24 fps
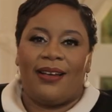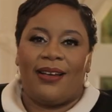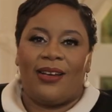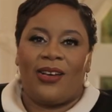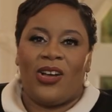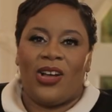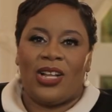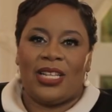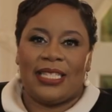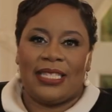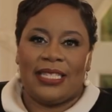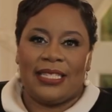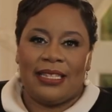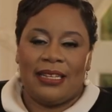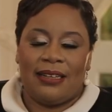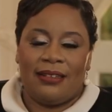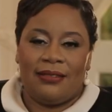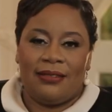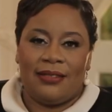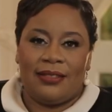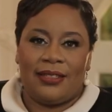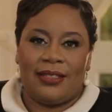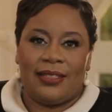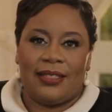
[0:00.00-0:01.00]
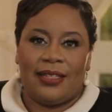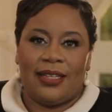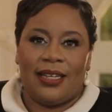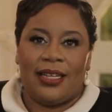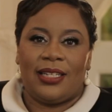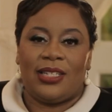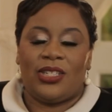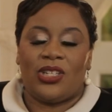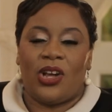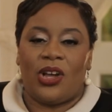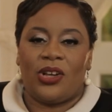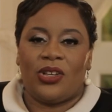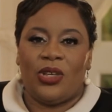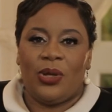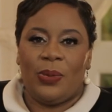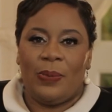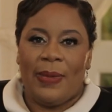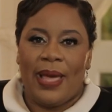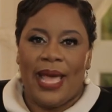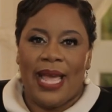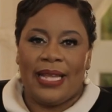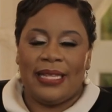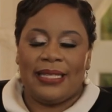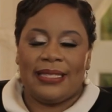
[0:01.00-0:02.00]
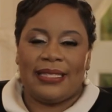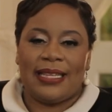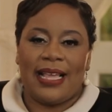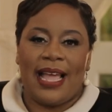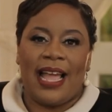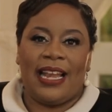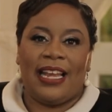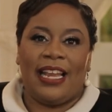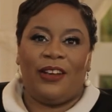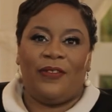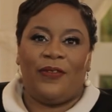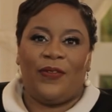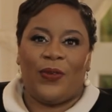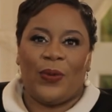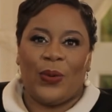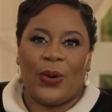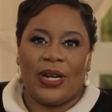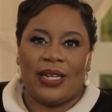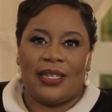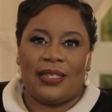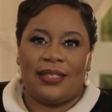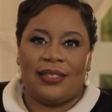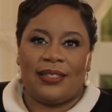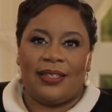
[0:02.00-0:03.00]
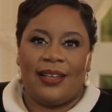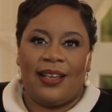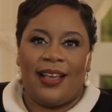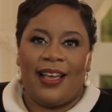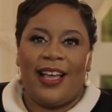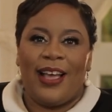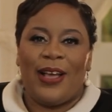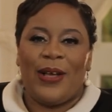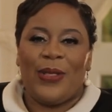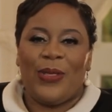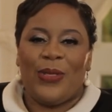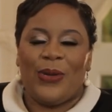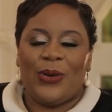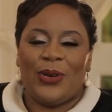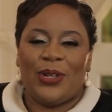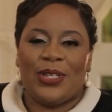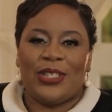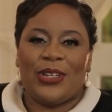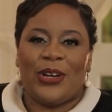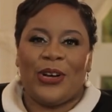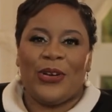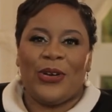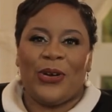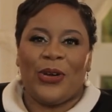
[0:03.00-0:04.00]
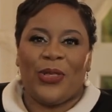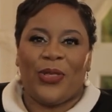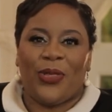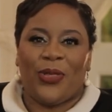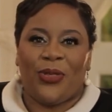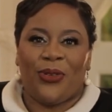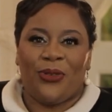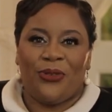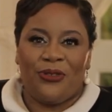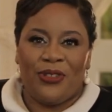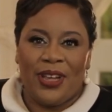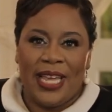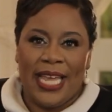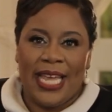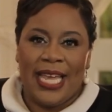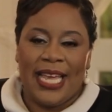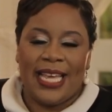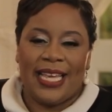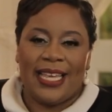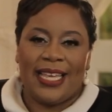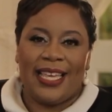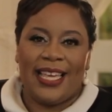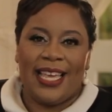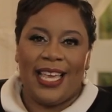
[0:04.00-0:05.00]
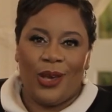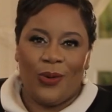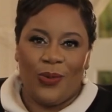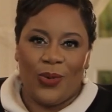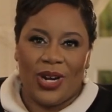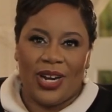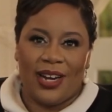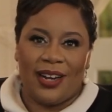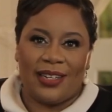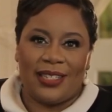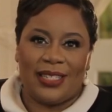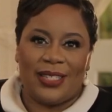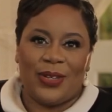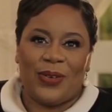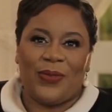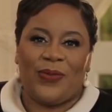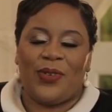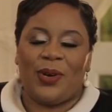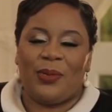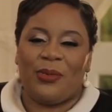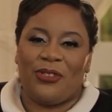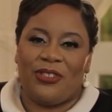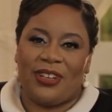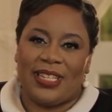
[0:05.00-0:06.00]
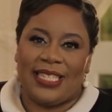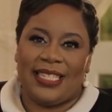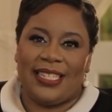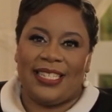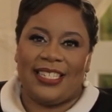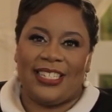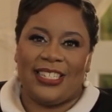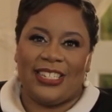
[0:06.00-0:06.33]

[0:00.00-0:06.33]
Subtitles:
consult, document, and enforce. Those are your three keywords from Kristen